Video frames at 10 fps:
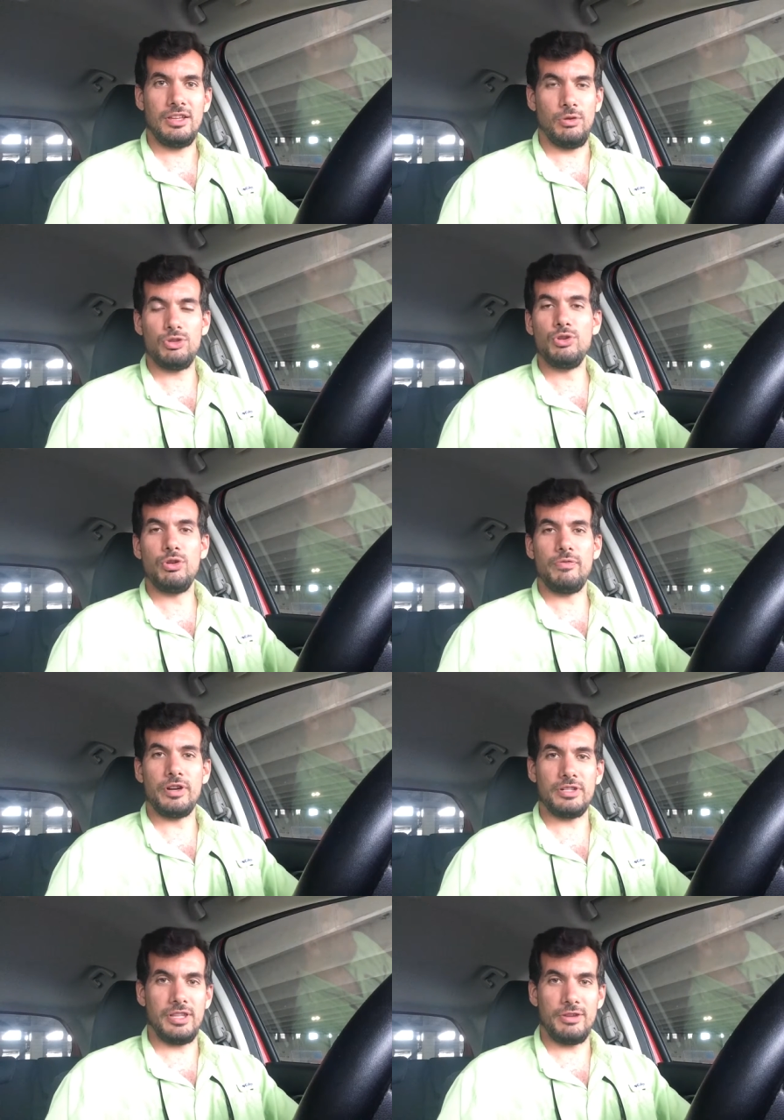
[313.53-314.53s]

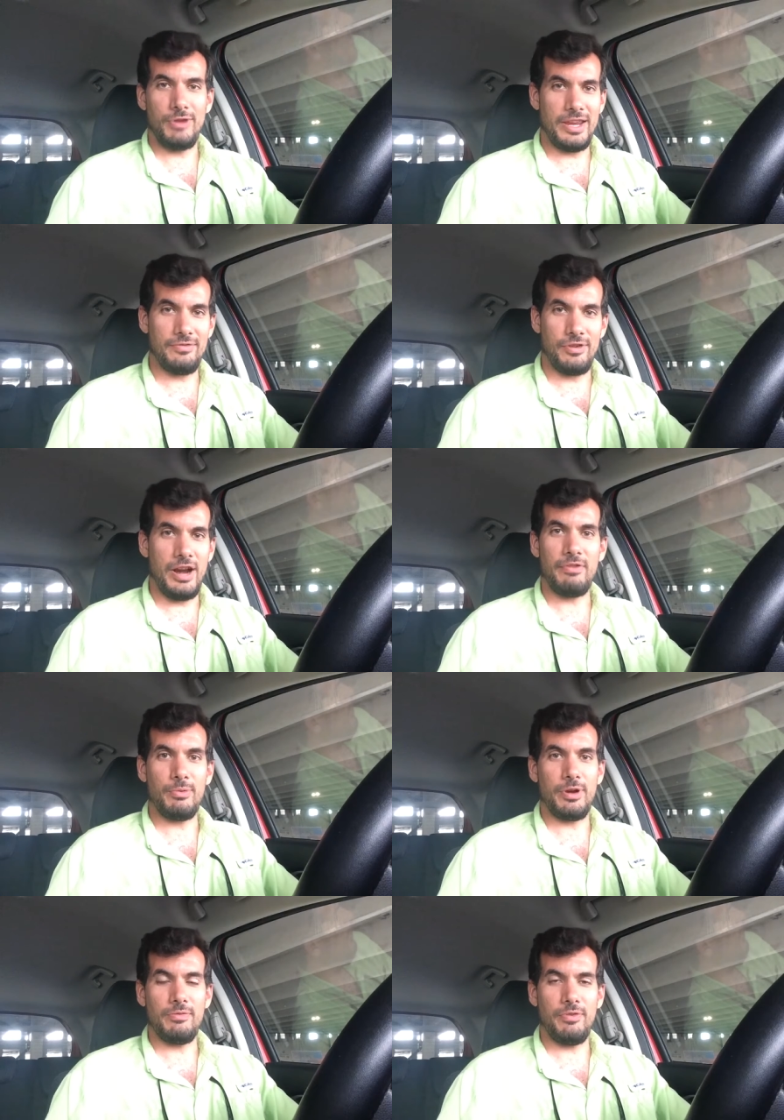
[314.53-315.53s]
universally great for
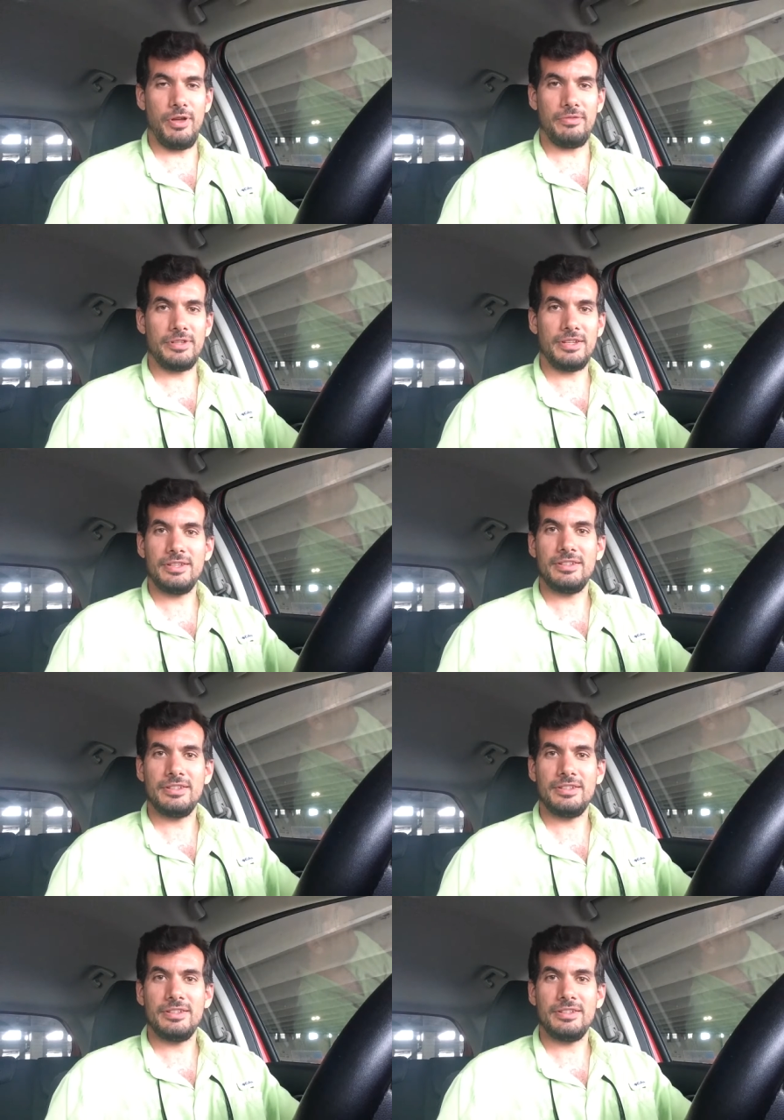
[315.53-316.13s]
everyone involved.